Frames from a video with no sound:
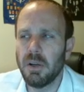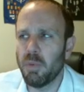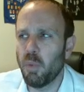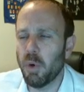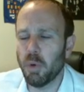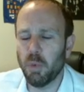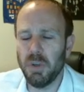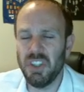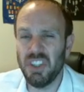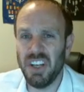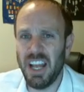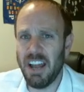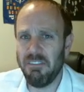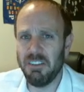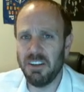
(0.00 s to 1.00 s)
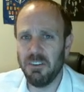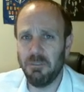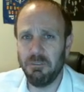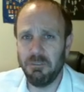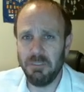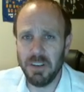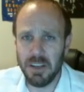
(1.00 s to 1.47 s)
where we should have a
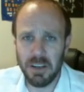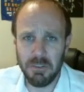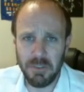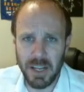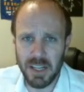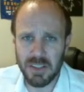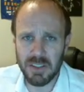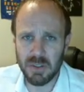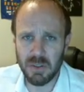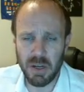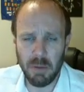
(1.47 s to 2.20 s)
definitive answer